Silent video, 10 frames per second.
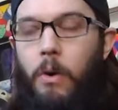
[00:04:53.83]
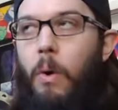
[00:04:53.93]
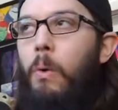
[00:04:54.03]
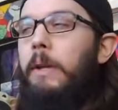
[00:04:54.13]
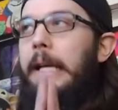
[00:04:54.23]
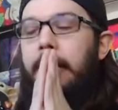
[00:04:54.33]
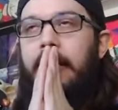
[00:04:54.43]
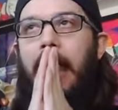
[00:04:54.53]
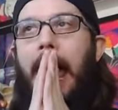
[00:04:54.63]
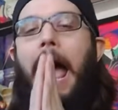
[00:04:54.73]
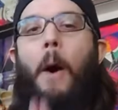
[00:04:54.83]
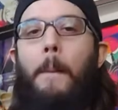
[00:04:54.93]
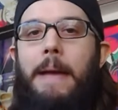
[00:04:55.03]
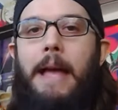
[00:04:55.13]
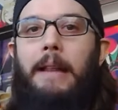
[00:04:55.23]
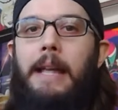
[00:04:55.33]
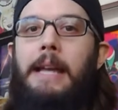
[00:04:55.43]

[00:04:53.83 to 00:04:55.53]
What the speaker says: holy cow, man.